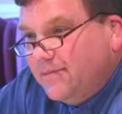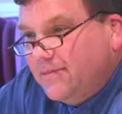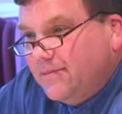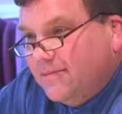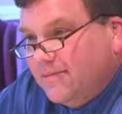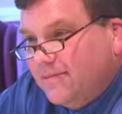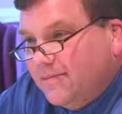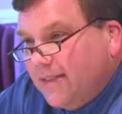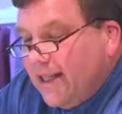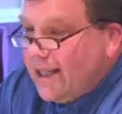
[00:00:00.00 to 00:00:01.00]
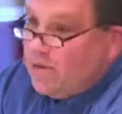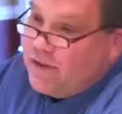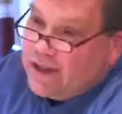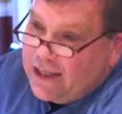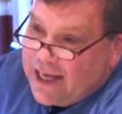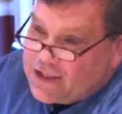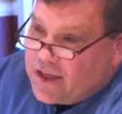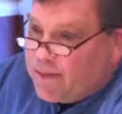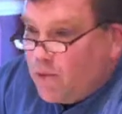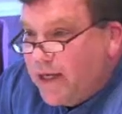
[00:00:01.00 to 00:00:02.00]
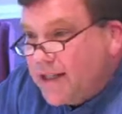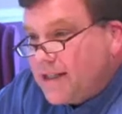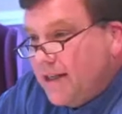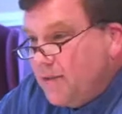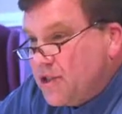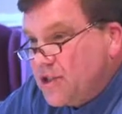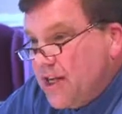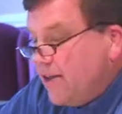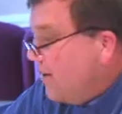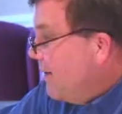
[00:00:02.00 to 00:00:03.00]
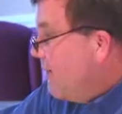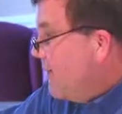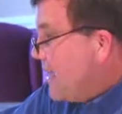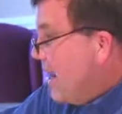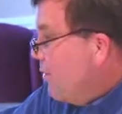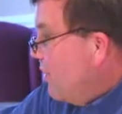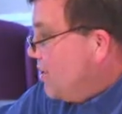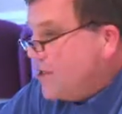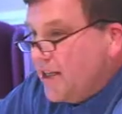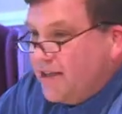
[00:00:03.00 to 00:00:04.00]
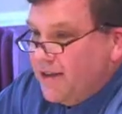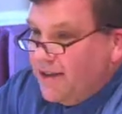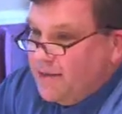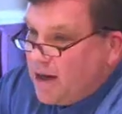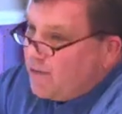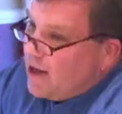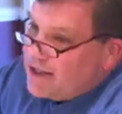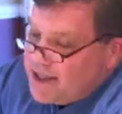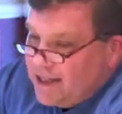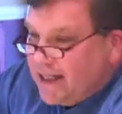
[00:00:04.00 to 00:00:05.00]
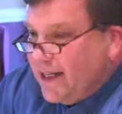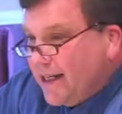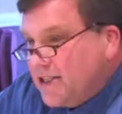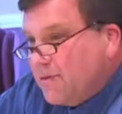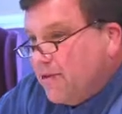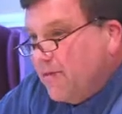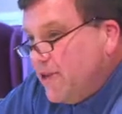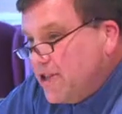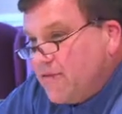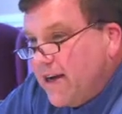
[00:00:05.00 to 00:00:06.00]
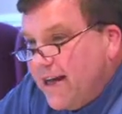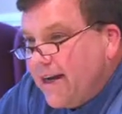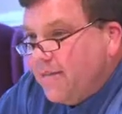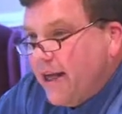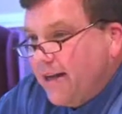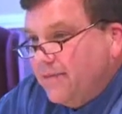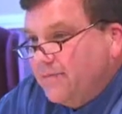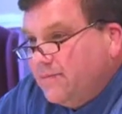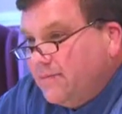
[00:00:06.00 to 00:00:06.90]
Like in real life. It, like within the last couple weeks, it was a secret. The, the tabloids, uh, paparazzi didn't catch up with him. We just found out about it.